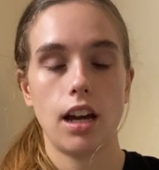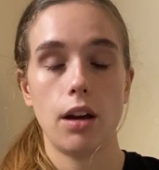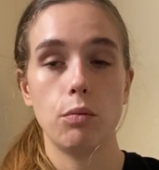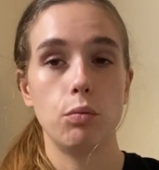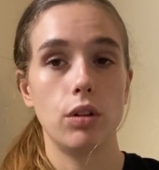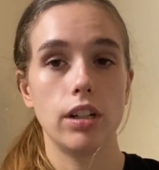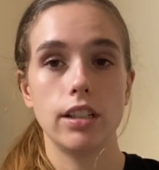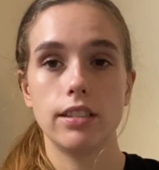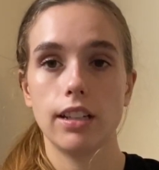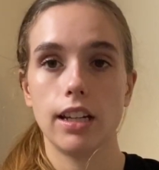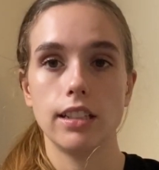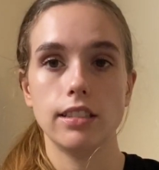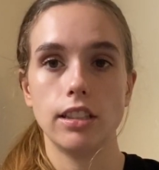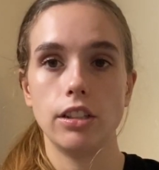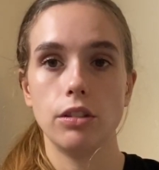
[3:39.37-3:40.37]
wanted to
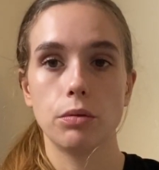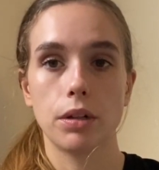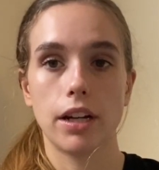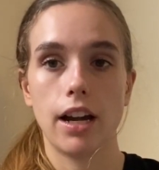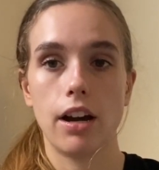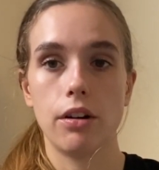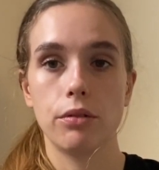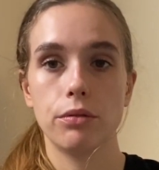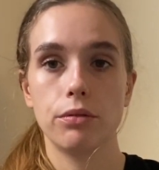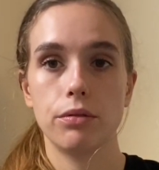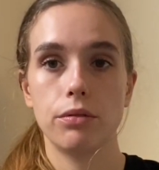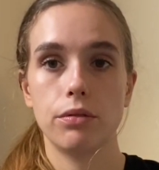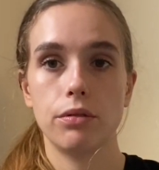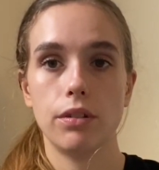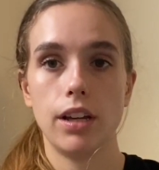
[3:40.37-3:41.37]
continue to work out
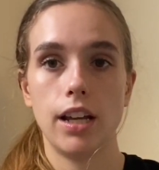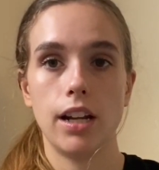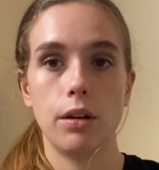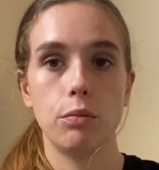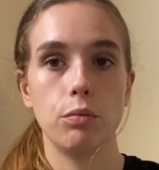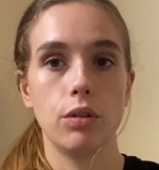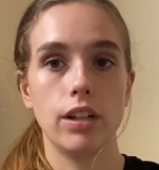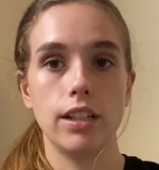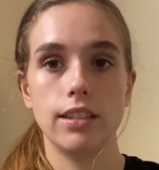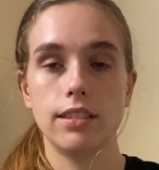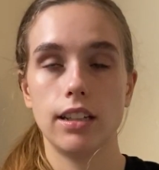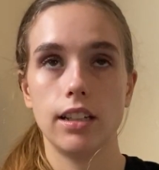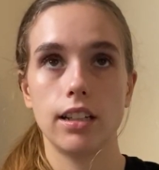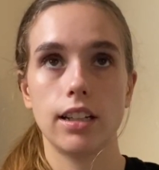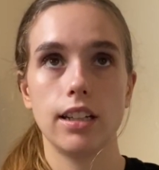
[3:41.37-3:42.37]
and I wanted
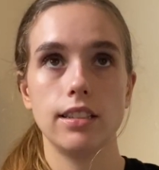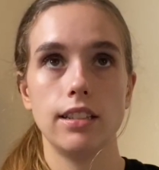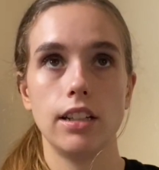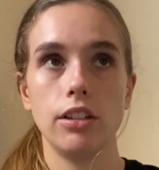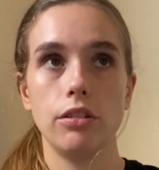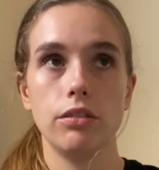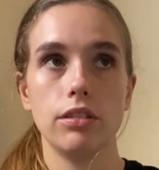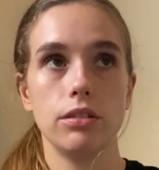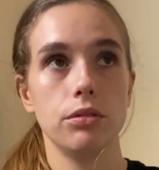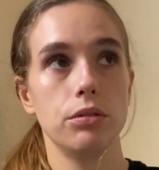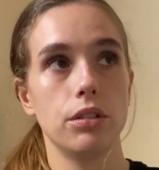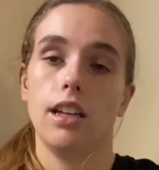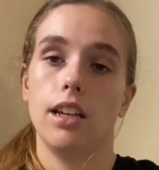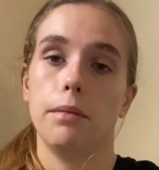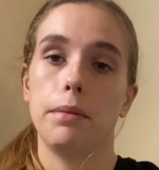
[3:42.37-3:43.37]
to continue to
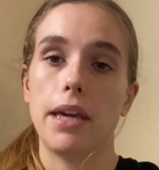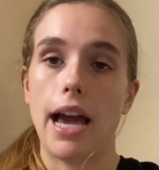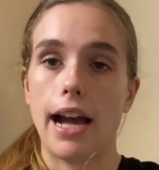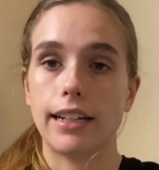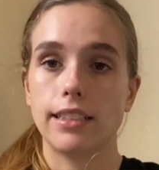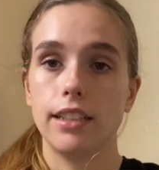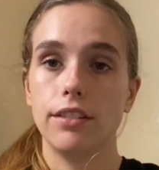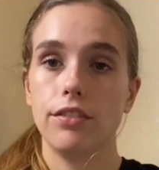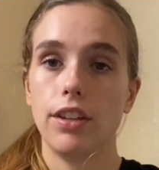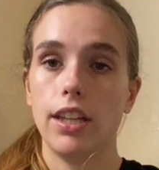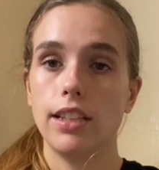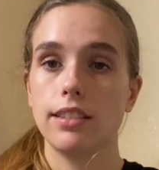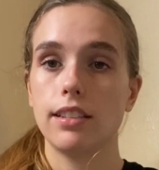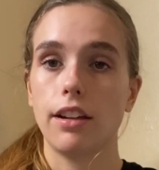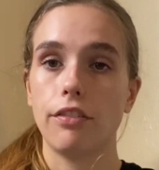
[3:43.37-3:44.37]
be active
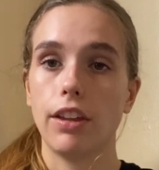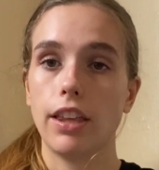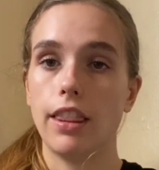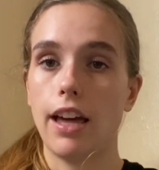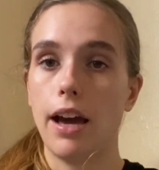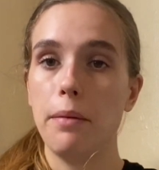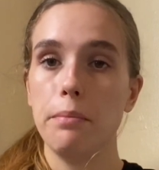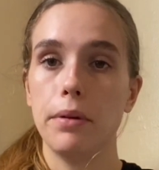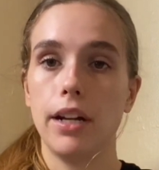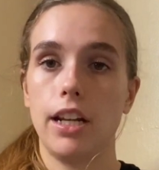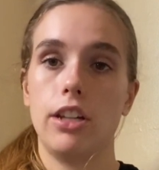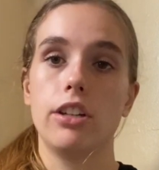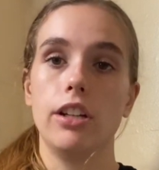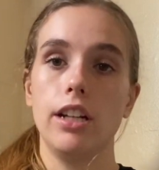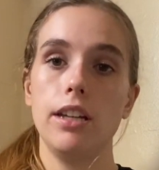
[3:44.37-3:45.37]
and stuff like that, but I
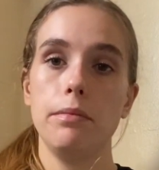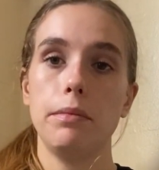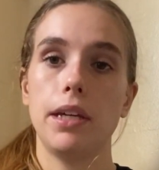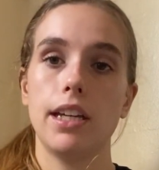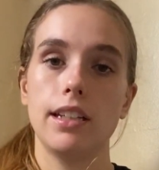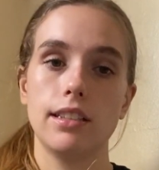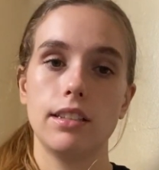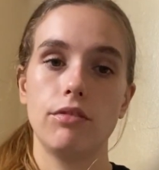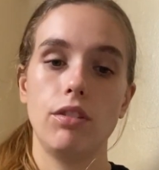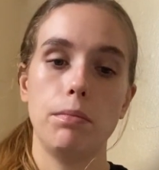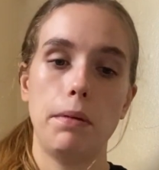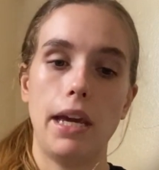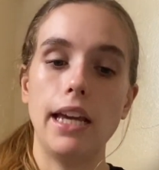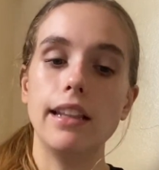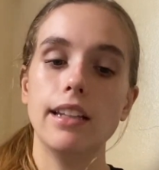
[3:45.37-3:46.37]
couldn't because of the
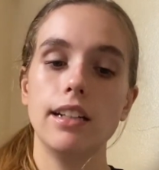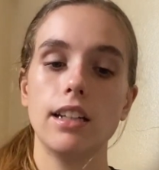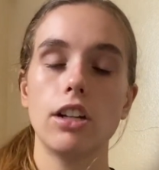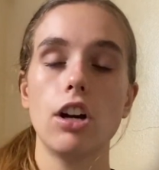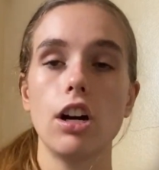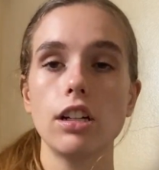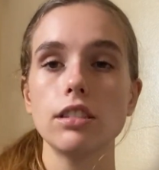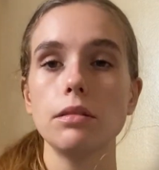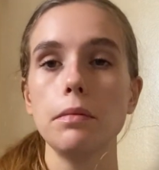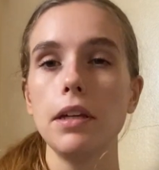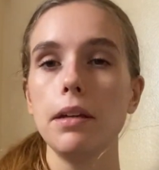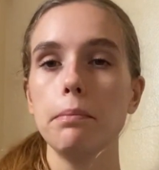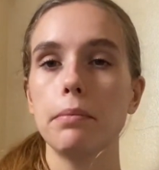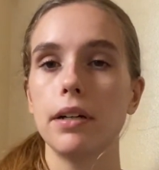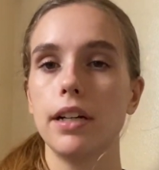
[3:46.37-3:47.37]
pain that it caused
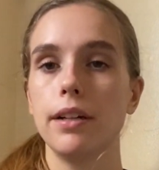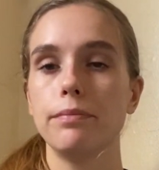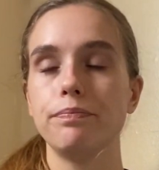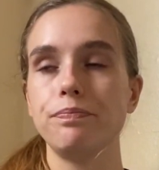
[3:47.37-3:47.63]
me. But